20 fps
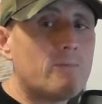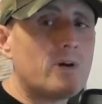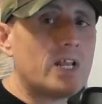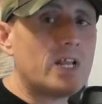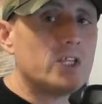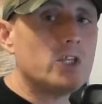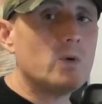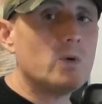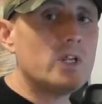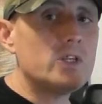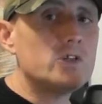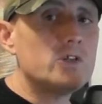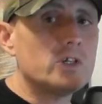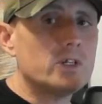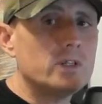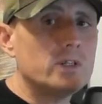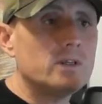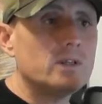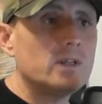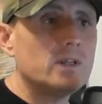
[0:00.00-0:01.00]
brand new
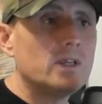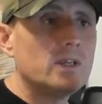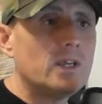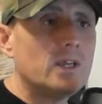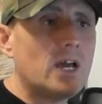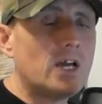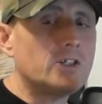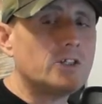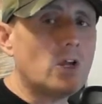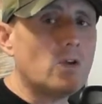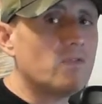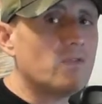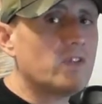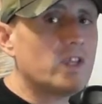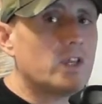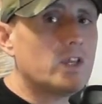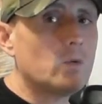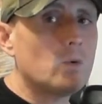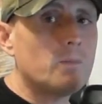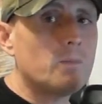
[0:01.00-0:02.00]
engine, I don't
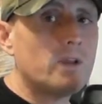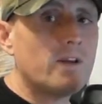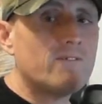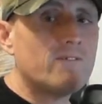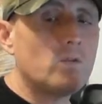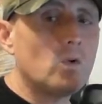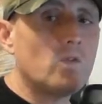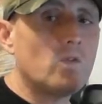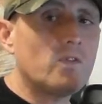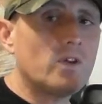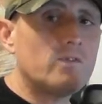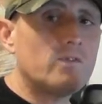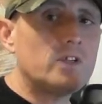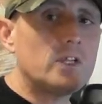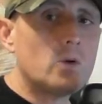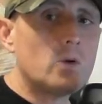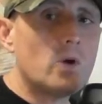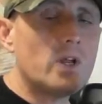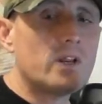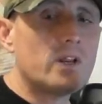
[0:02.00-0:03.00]
think it would be a full 50
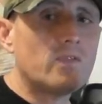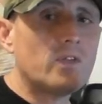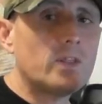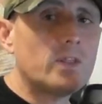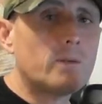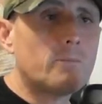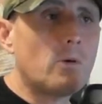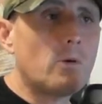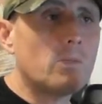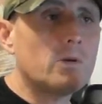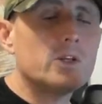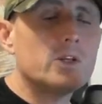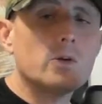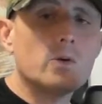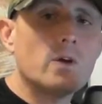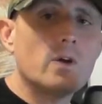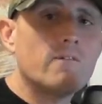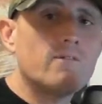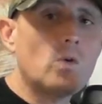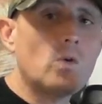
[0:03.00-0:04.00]
quid. I think they'd probably do
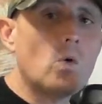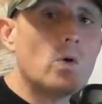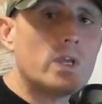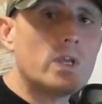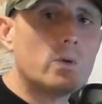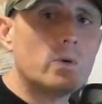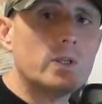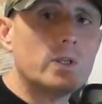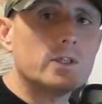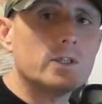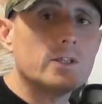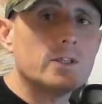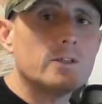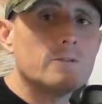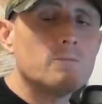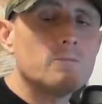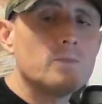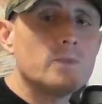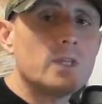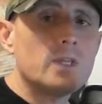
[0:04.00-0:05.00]
it at 40 quid.
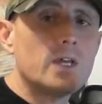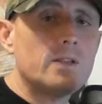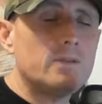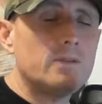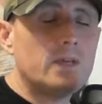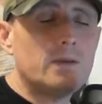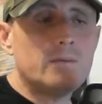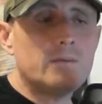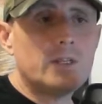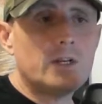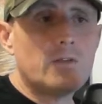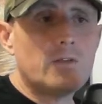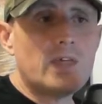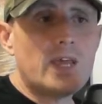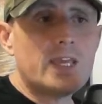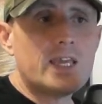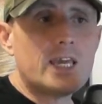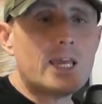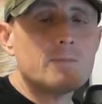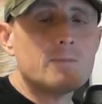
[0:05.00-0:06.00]
And that you know, their
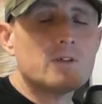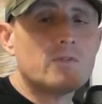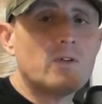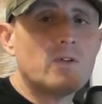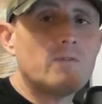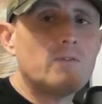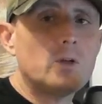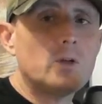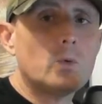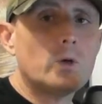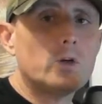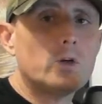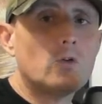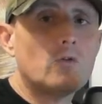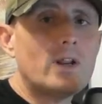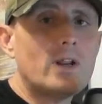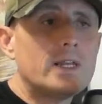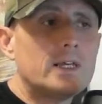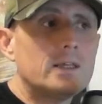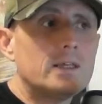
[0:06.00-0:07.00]
games are 50 quid
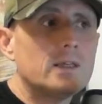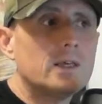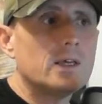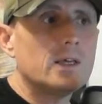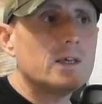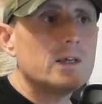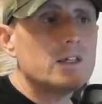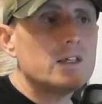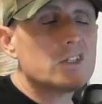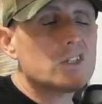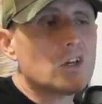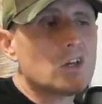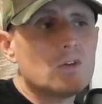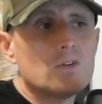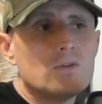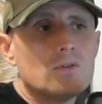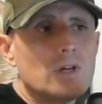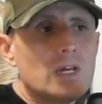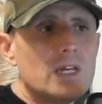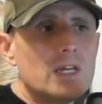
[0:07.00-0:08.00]
already.
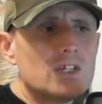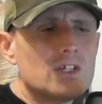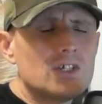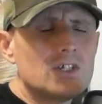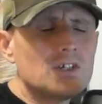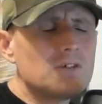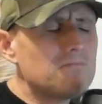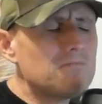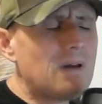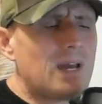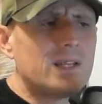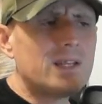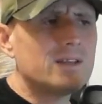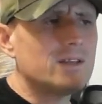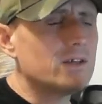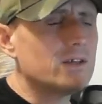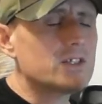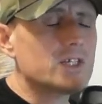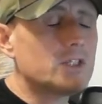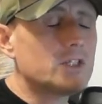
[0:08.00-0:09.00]
So it's just
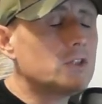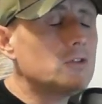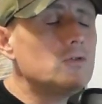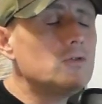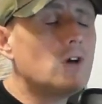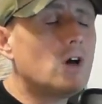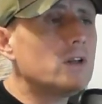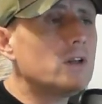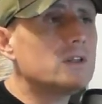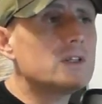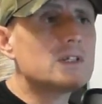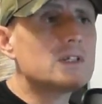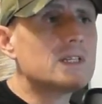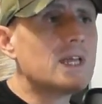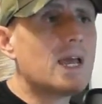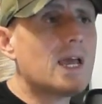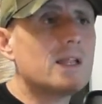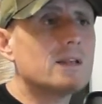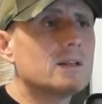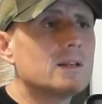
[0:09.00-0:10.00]
madness. I do not
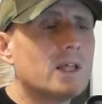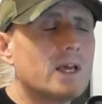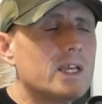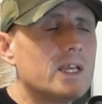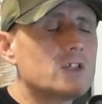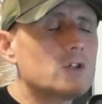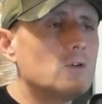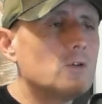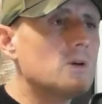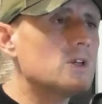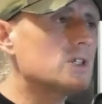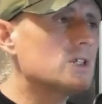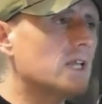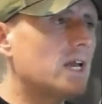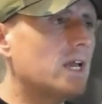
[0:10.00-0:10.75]
understand. Like it's almost